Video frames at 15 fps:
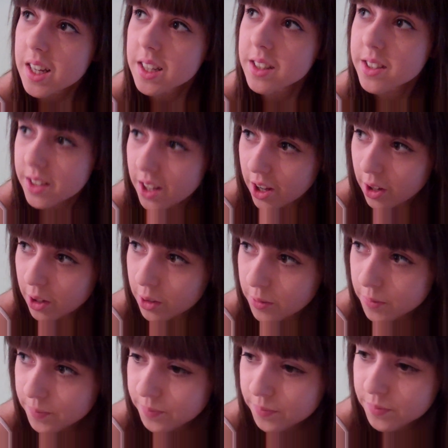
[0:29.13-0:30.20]
so
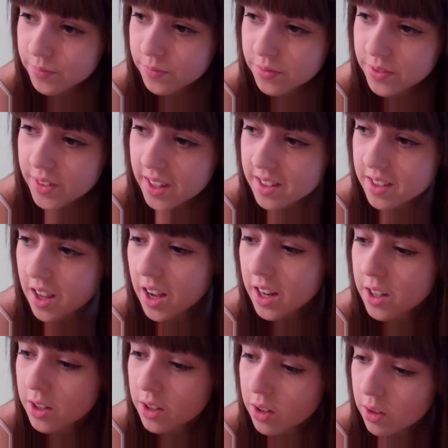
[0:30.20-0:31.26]
that's
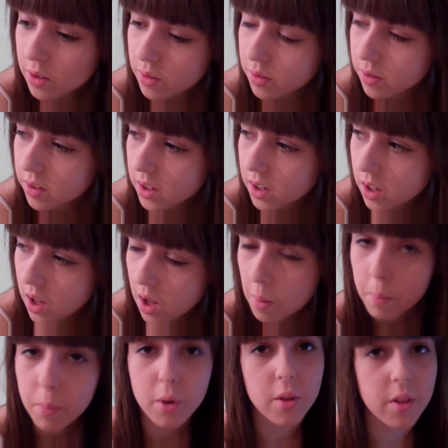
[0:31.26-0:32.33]
kind of
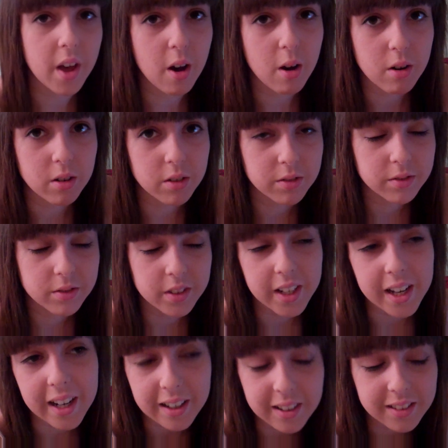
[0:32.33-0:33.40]
put that off
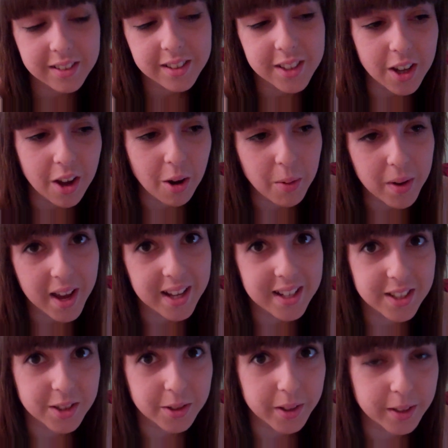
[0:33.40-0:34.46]
now, so we
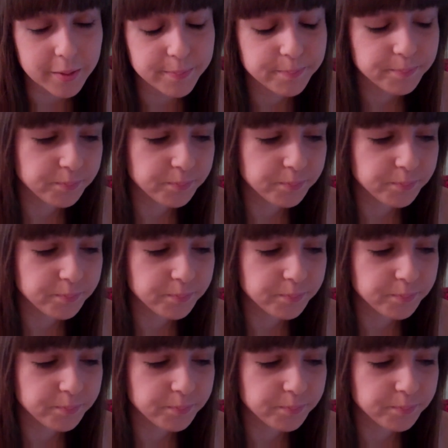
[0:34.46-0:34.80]
can't do it,